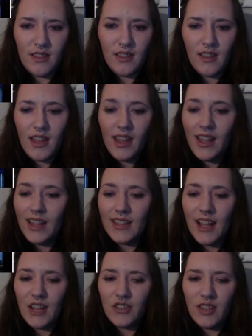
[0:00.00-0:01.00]
He's
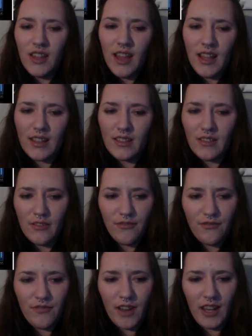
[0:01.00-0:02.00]
actually, like,
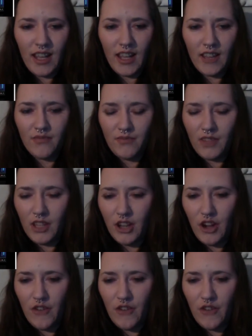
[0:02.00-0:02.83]
funny, you know?